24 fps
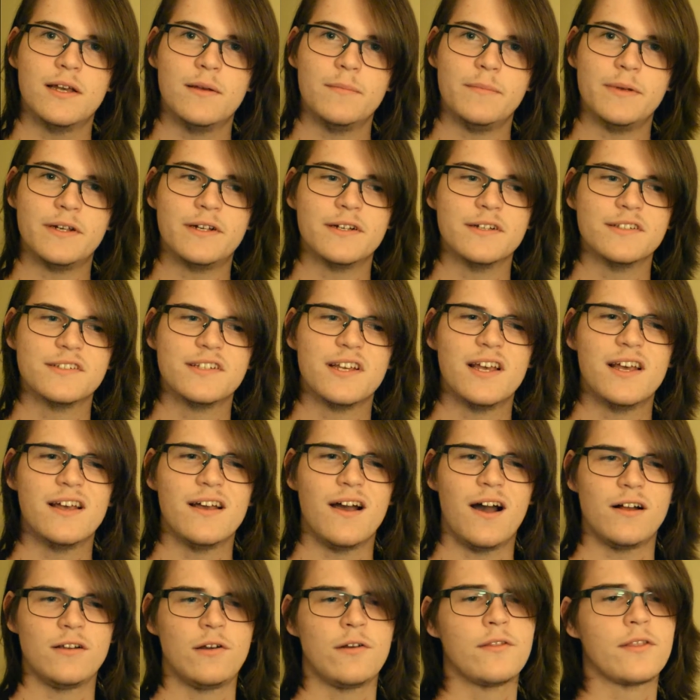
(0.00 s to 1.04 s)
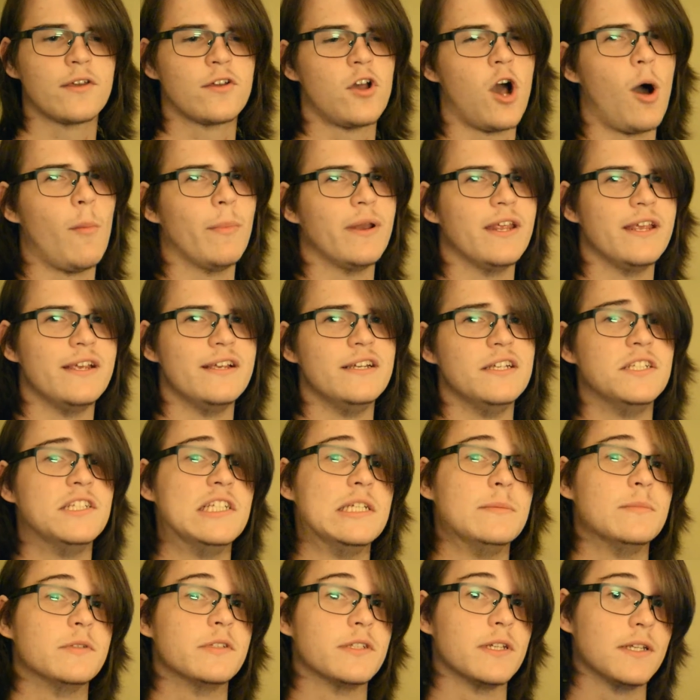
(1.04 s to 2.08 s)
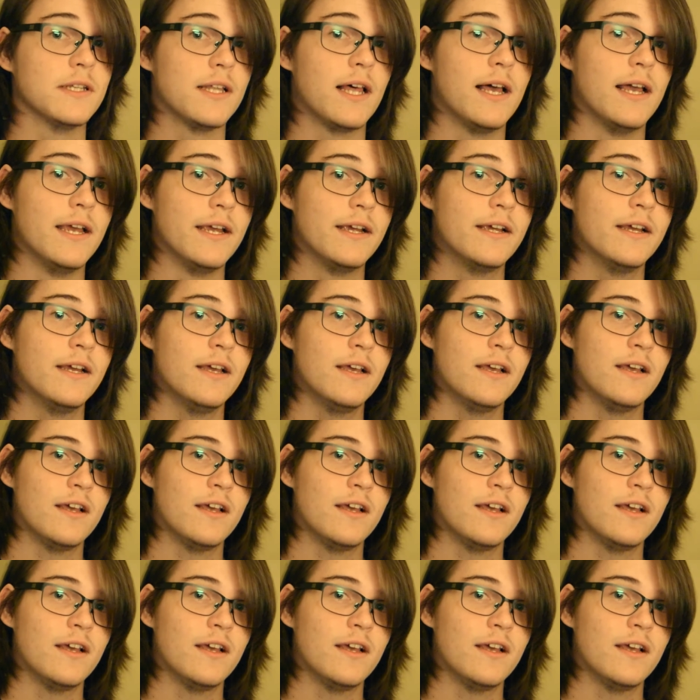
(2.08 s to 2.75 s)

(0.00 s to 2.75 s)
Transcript: because a lot of the comedy he seems to like